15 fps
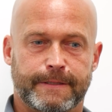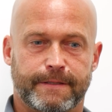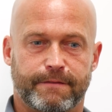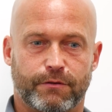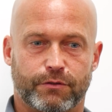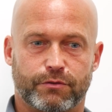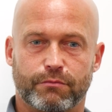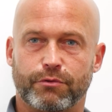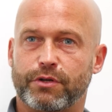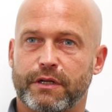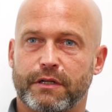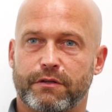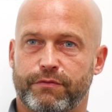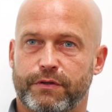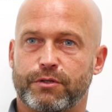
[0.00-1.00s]
They've got some good
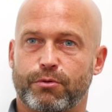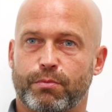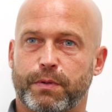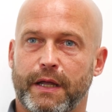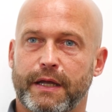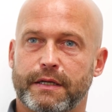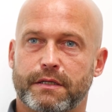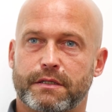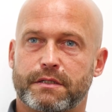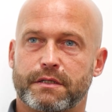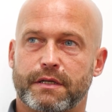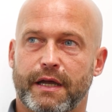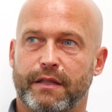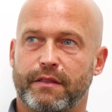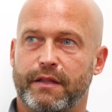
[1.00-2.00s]
individual
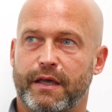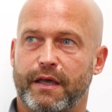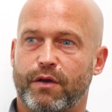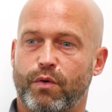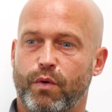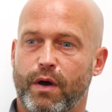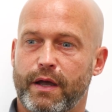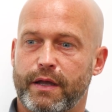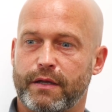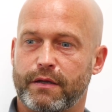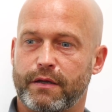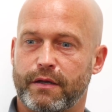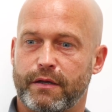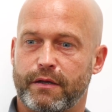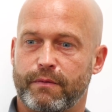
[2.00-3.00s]
players and they're quite
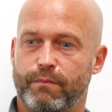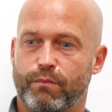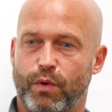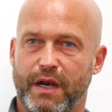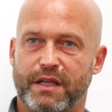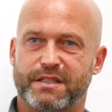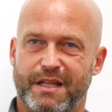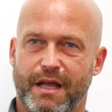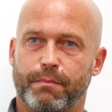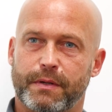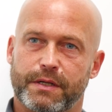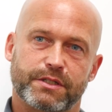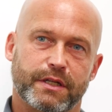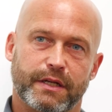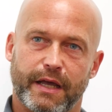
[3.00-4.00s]
well
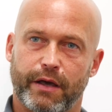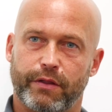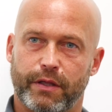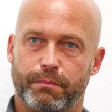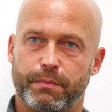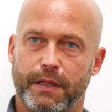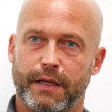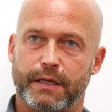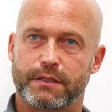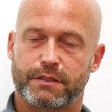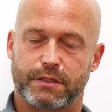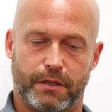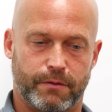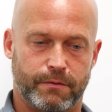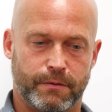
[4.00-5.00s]
established in how they play.
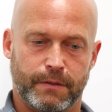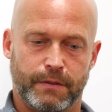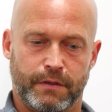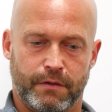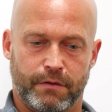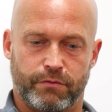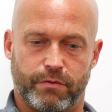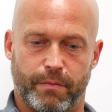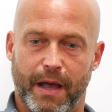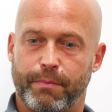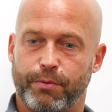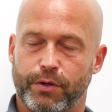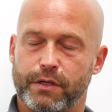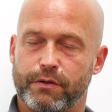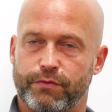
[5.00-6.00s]
So from our
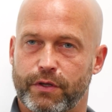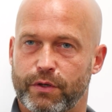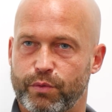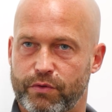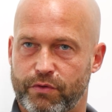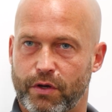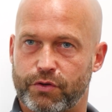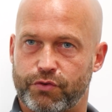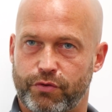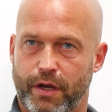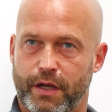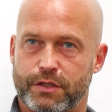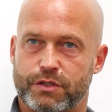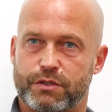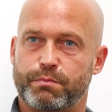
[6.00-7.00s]
point of view, we've got to
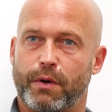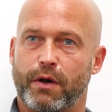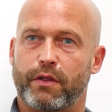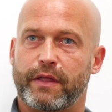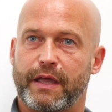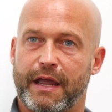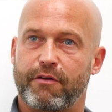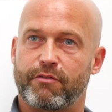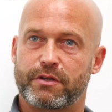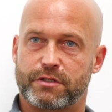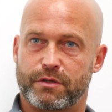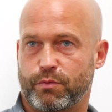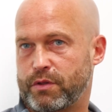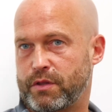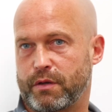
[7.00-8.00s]
try and spot the areas
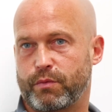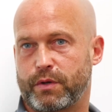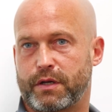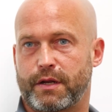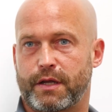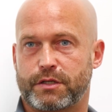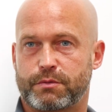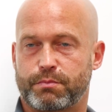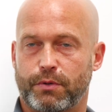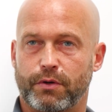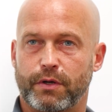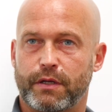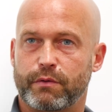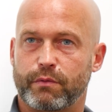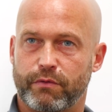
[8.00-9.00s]
that we think we can
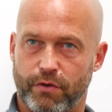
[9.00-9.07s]
exploit.